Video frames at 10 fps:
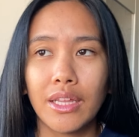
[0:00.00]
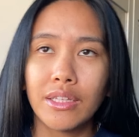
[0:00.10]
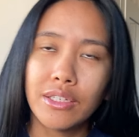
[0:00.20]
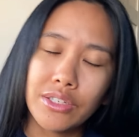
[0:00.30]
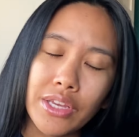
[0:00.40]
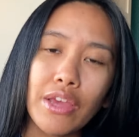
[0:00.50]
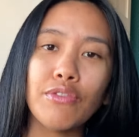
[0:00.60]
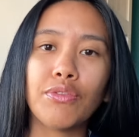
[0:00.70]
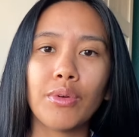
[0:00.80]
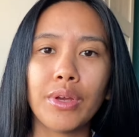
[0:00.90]

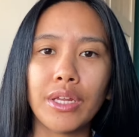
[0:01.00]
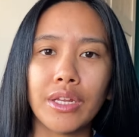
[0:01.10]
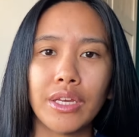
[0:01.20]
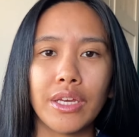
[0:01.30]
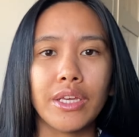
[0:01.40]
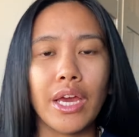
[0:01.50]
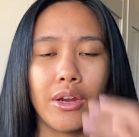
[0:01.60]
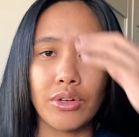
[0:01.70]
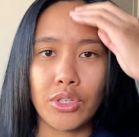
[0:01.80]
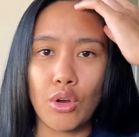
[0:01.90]
save for it, get
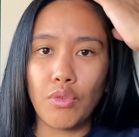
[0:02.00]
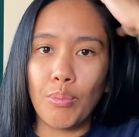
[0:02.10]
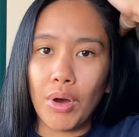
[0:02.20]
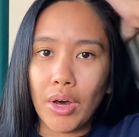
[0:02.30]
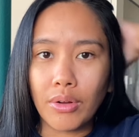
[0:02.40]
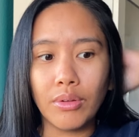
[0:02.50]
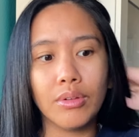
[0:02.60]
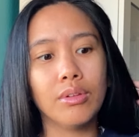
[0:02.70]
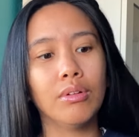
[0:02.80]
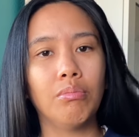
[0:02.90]
yourself a
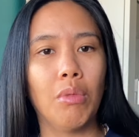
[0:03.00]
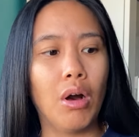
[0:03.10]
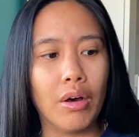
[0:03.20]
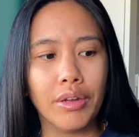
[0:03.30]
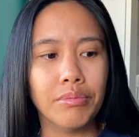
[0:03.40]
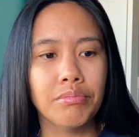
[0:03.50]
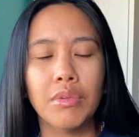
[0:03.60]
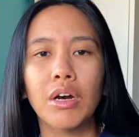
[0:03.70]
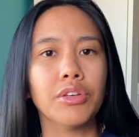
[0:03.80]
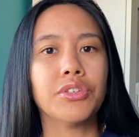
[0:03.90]
bottle on
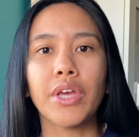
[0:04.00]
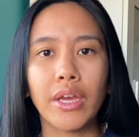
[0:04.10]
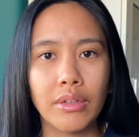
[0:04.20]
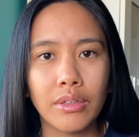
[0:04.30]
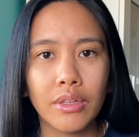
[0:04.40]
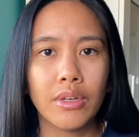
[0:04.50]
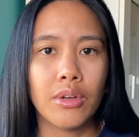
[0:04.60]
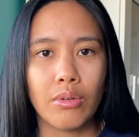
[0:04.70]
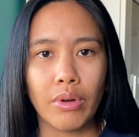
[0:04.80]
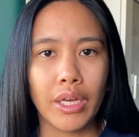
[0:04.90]
a sale,
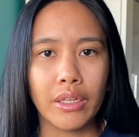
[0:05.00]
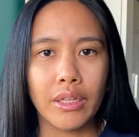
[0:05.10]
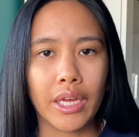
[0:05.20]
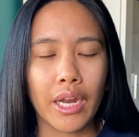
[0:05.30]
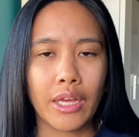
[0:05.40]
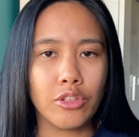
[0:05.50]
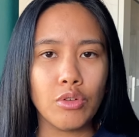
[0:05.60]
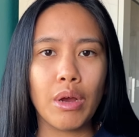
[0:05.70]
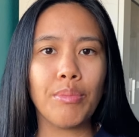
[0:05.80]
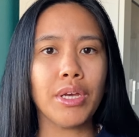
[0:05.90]
right? Like, and I do
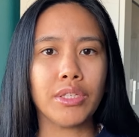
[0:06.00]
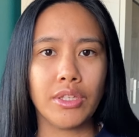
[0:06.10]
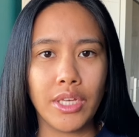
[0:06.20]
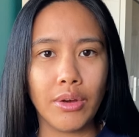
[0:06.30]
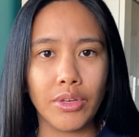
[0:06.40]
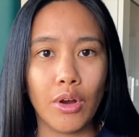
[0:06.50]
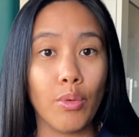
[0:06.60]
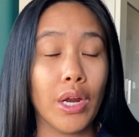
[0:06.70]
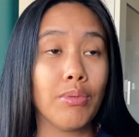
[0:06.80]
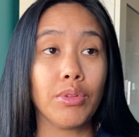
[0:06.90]
my best to tell y'all
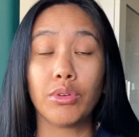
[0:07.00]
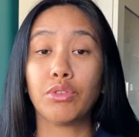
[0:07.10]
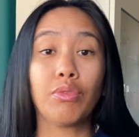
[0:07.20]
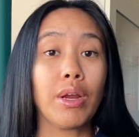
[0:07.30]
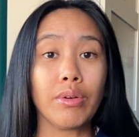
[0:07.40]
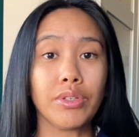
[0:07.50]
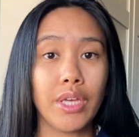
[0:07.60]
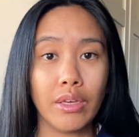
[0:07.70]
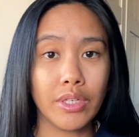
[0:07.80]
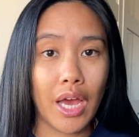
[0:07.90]
whenever there's fragrance
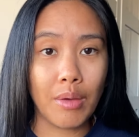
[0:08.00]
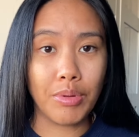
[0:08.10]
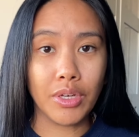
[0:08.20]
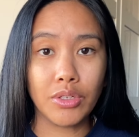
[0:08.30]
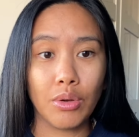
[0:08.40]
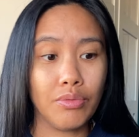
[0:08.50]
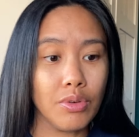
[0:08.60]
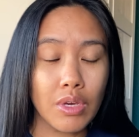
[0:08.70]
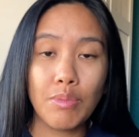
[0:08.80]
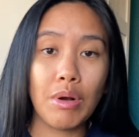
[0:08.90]
sales happening. So if you
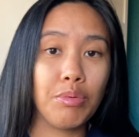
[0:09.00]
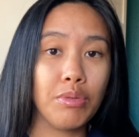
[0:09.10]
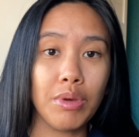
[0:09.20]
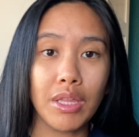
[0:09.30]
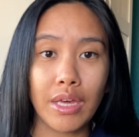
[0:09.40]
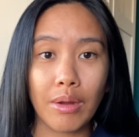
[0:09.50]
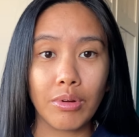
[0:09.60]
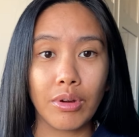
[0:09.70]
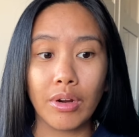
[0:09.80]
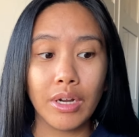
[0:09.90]
keep up with me in that
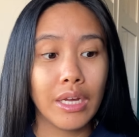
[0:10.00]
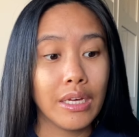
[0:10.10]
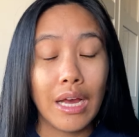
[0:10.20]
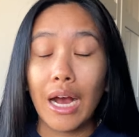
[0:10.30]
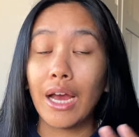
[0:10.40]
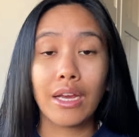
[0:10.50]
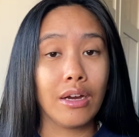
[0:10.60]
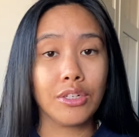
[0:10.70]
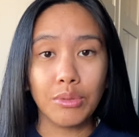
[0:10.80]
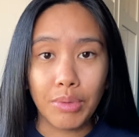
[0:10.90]
regard, I
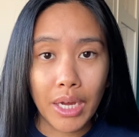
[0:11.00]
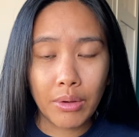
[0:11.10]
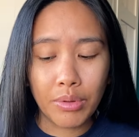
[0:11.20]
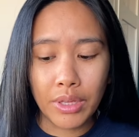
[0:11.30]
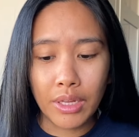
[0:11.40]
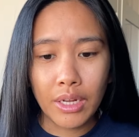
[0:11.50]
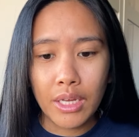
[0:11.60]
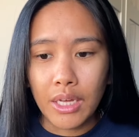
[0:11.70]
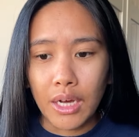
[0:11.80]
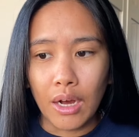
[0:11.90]
got your back with it.
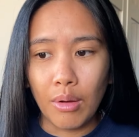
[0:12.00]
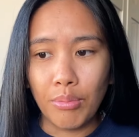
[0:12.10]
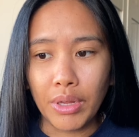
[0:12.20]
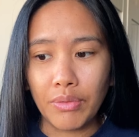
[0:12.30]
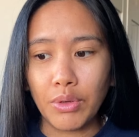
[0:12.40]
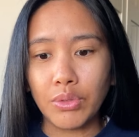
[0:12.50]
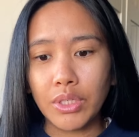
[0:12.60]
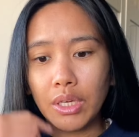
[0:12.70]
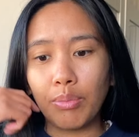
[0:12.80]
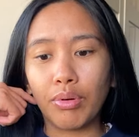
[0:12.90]
Um, but if you
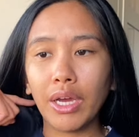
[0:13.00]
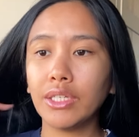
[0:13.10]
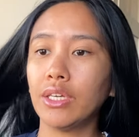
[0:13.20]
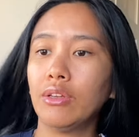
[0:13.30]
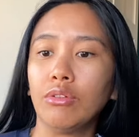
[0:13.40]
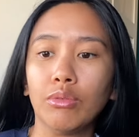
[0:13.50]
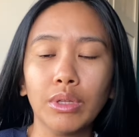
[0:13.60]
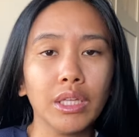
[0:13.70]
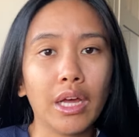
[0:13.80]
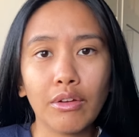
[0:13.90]
see a price that you
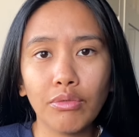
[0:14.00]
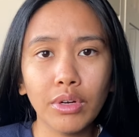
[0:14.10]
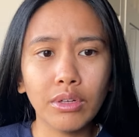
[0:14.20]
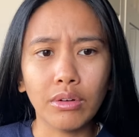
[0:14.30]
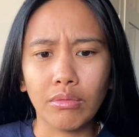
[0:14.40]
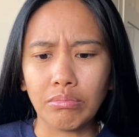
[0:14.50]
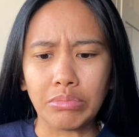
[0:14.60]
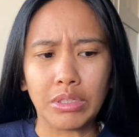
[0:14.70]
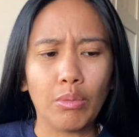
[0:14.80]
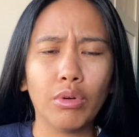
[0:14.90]
really like for it
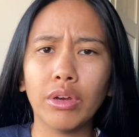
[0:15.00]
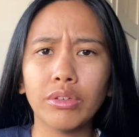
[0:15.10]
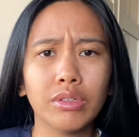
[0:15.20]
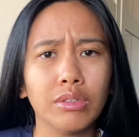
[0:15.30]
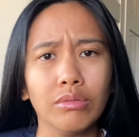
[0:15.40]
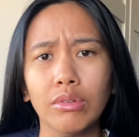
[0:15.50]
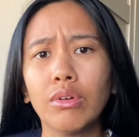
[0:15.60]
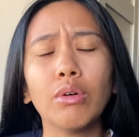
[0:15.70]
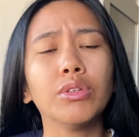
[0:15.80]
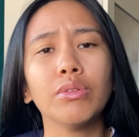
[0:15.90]
somewhere else, you
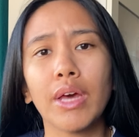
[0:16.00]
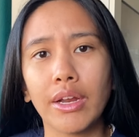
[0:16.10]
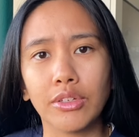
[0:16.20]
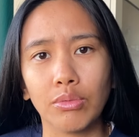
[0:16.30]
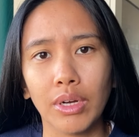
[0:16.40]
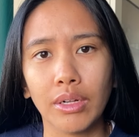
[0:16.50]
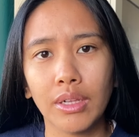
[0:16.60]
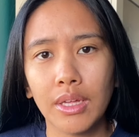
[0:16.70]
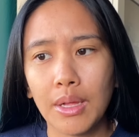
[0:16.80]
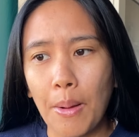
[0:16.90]
go do that as well.
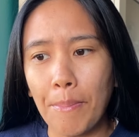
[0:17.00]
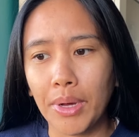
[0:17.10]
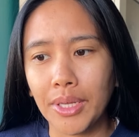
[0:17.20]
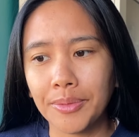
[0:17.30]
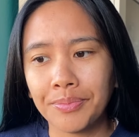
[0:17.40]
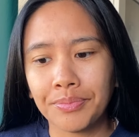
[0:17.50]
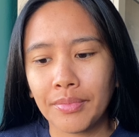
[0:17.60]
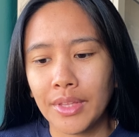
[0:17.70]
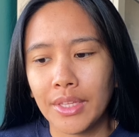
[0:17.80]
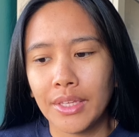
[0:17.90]
But
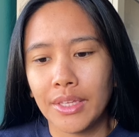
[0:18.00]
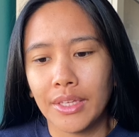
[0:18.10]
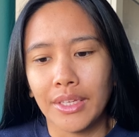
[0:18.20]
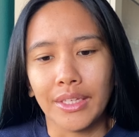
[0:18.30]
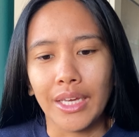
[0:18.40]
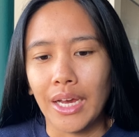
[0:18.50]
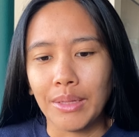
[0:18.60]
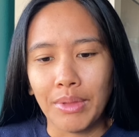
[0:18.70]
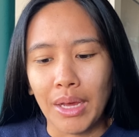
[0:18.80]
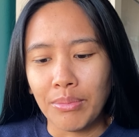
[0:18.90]
yeah, I,
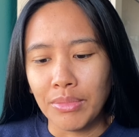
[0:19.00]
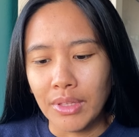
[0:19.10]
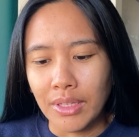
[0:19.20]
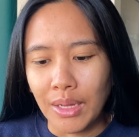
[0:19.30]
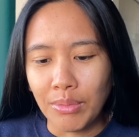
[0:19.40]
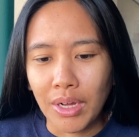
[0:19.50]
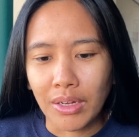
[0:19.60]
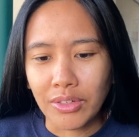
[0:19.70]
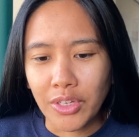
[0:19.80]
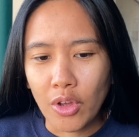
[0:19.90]
am I'm, I'm not
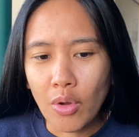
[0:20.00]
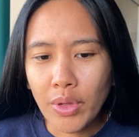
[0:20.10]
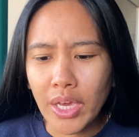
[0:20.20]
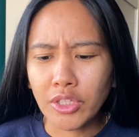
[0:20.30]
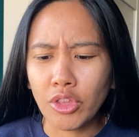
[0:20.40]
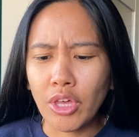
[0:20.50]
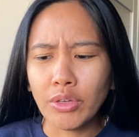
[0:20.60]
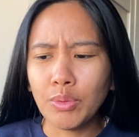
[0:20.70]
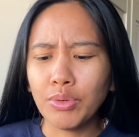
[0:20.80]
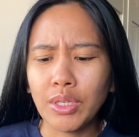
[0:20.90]
gonna say, oh yeah, it's a
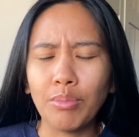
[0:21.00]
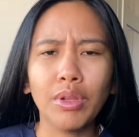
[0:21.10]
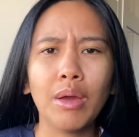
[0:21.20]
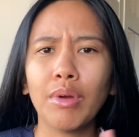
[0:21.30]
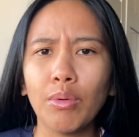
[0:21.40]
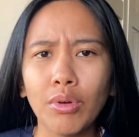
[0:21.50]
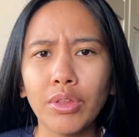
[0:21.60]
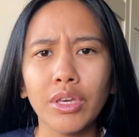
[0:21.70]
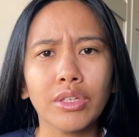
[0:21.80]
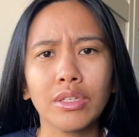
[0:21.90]
thousand percent blind by
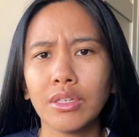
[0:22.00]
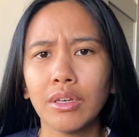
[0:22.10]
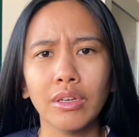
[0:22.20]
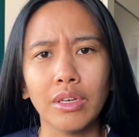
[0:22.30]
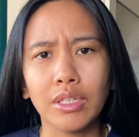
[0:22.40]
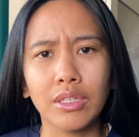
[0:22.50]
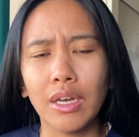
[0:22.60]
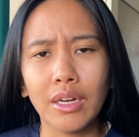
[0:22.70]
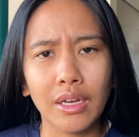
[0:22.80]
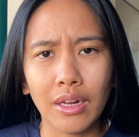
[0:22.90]
worthy. It's it's
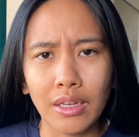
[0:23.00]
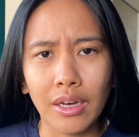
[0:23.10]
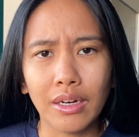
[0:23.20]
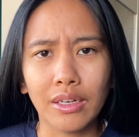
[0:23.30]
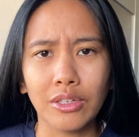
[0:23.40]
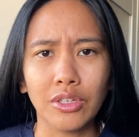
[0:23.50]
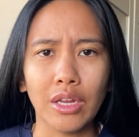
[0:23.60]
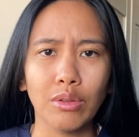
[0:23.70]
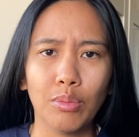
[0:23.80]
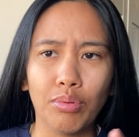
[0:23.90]
yada yada yada because I
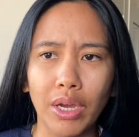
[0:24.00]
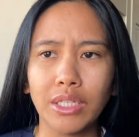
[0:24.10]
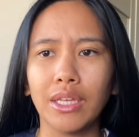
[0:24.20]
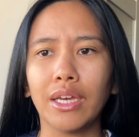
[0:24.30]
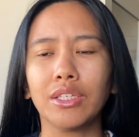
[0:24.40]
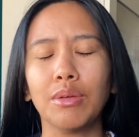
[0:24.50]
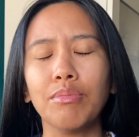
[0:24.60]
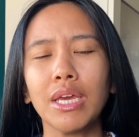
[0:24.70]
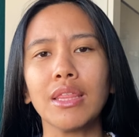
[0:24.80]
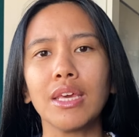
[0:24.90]
know the price tag is the
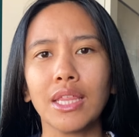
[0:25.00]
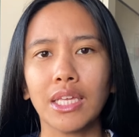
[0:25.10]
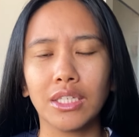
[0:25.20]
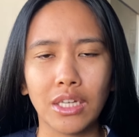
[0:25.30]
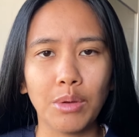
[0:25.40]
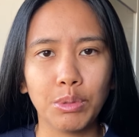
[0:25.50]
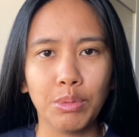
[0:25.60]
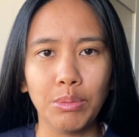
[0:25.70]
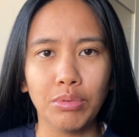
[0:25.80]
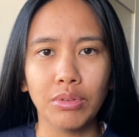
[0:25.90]
main thing that stops
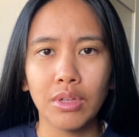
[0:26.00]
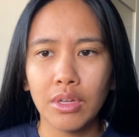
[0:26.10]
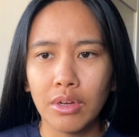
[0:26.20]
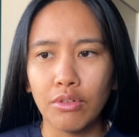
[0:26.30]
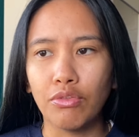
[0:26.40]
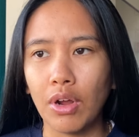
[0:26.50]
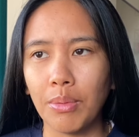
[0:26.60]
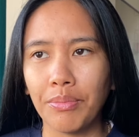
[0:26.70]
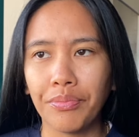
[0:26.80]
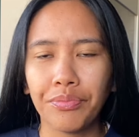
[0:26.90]
people
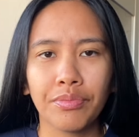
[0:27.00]
from